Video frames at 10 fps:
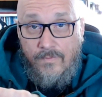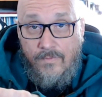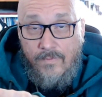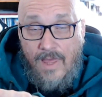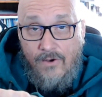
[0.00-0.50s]

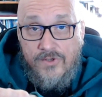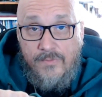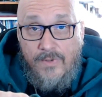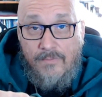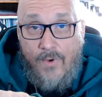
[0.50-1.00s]
energy
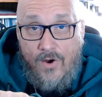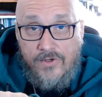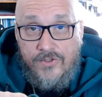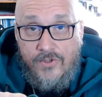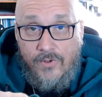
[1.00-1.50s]

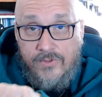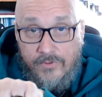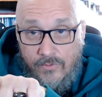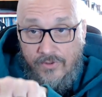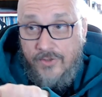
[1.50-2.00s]
imparted to it. So it's
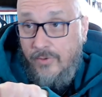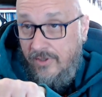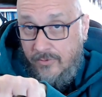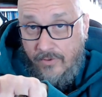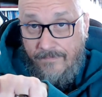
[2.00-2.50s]
going this way and
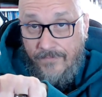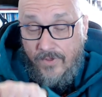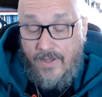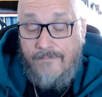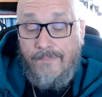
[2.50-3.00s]
this way.
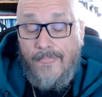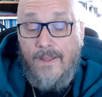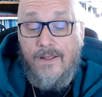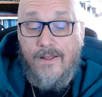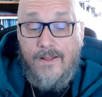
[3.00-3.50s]
Okay.
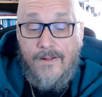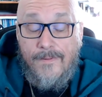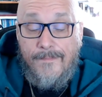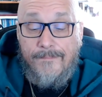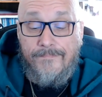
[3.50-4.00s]

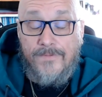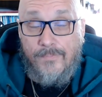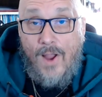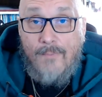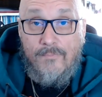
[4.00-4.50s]
The
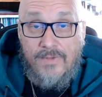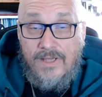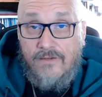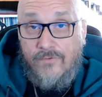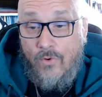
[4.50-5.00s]
problem
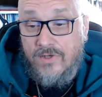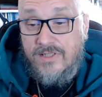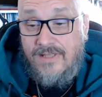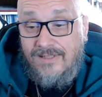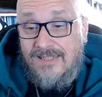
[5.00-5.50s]
being, of course,
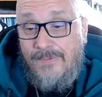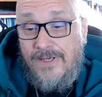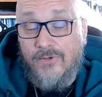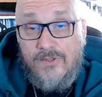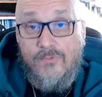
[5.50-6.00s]
is that the
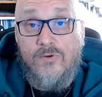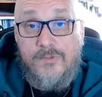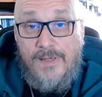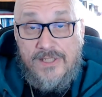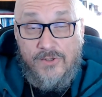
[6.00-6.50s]

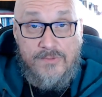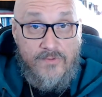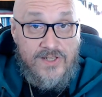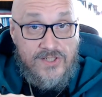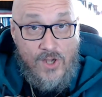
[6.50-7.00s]
speedster is
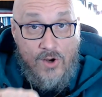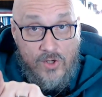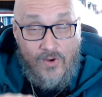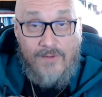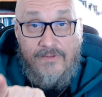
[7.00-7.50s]
moving so
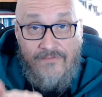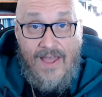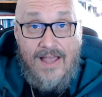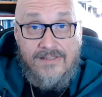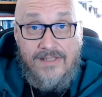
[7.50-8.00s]
incredibly
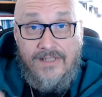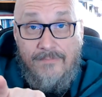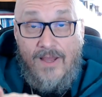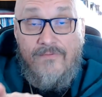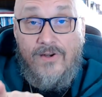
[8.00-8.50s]
fast that the
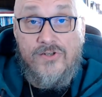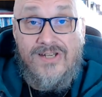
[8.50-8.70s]
amount of energy